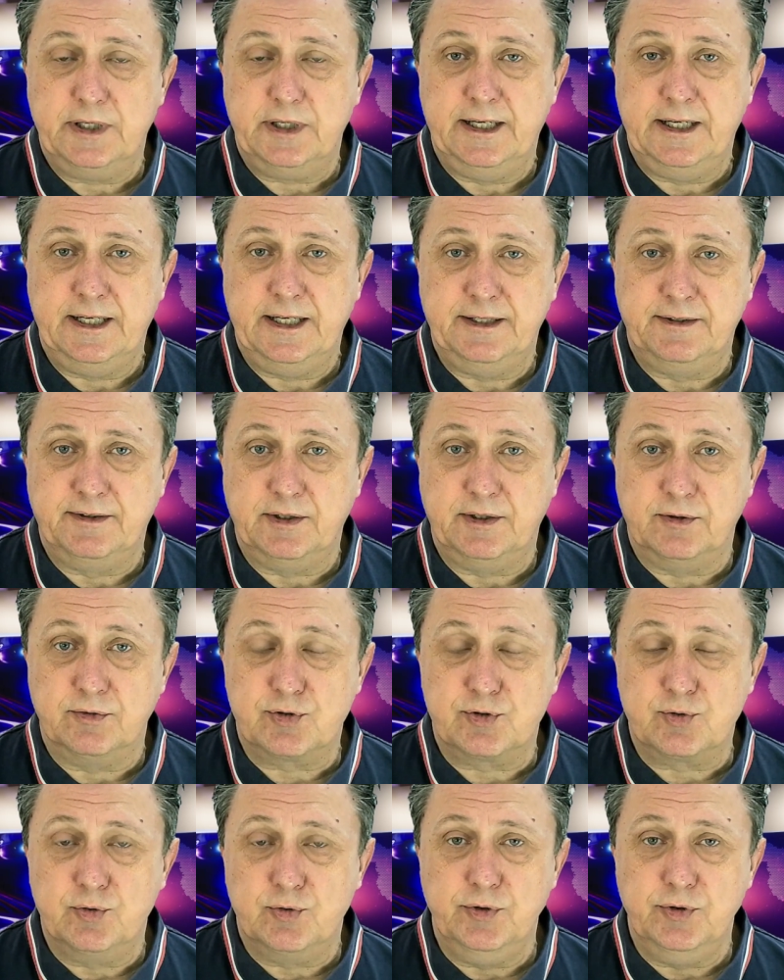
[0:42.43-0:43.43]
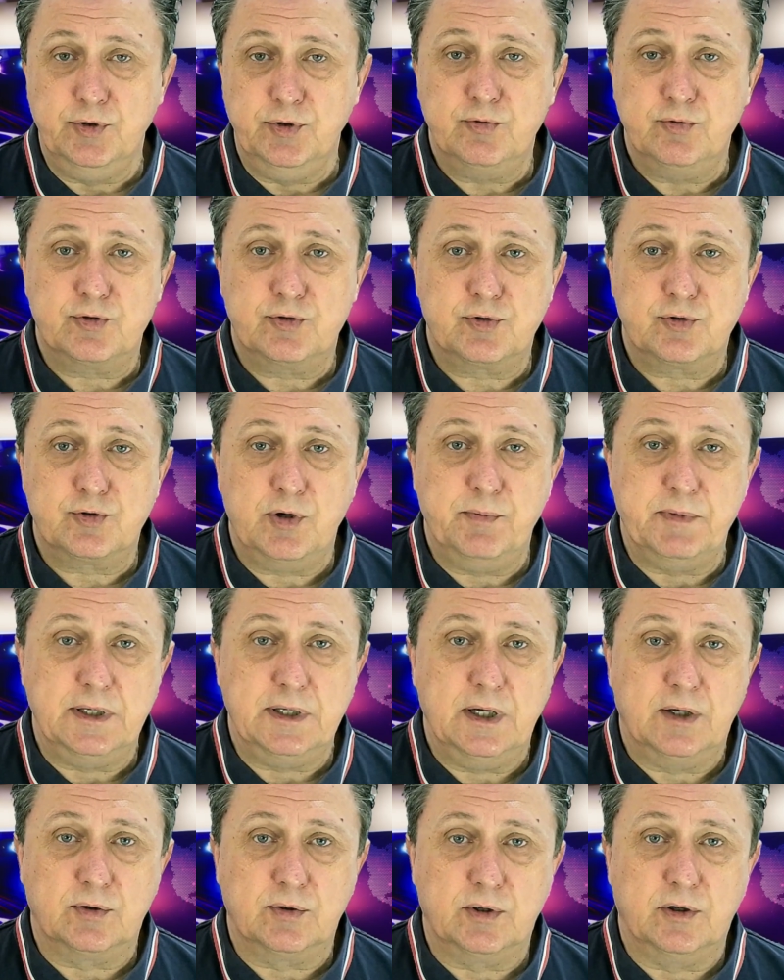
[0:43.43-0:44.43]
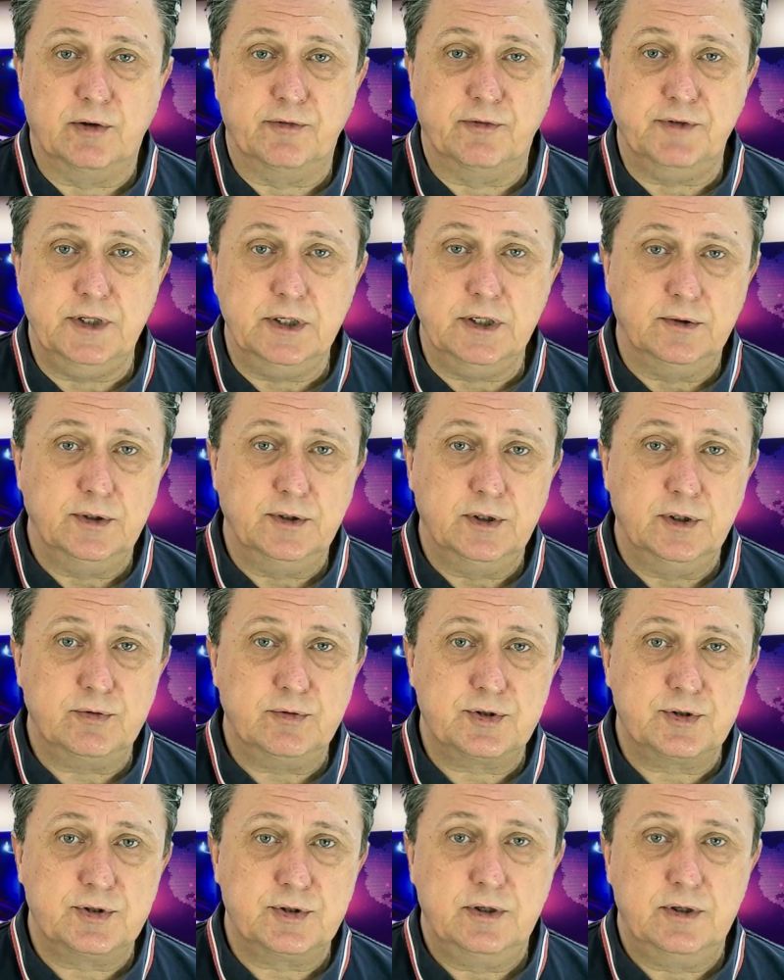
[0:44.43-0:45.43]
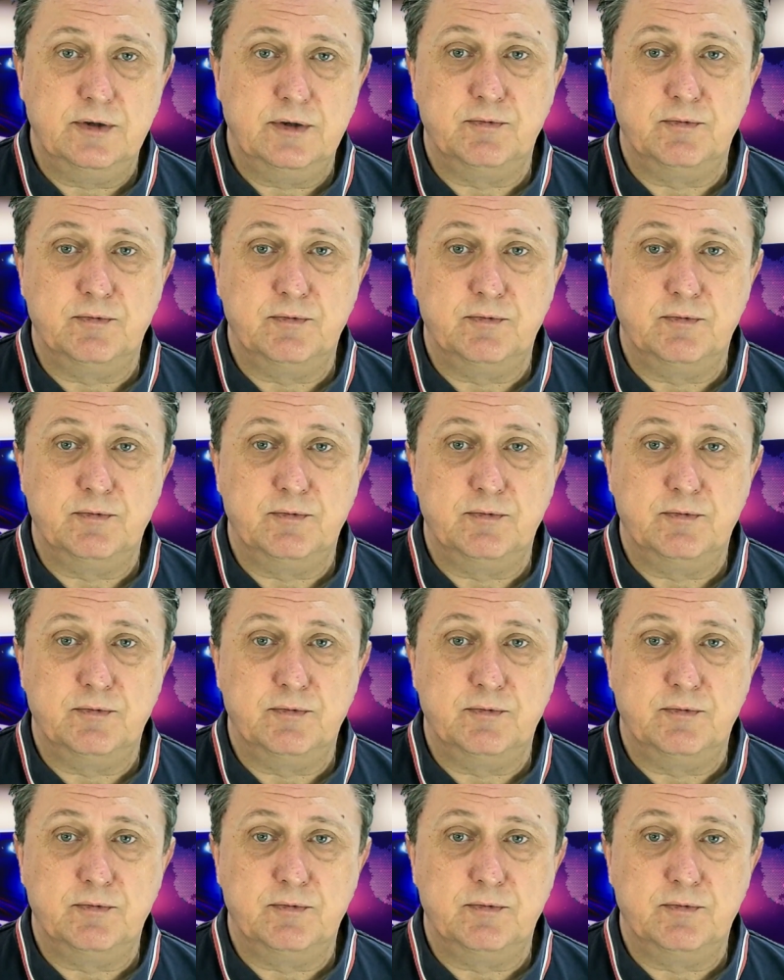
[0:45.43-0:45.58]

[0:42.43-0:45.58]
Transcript: And there's good news coming out of Yieldnodes.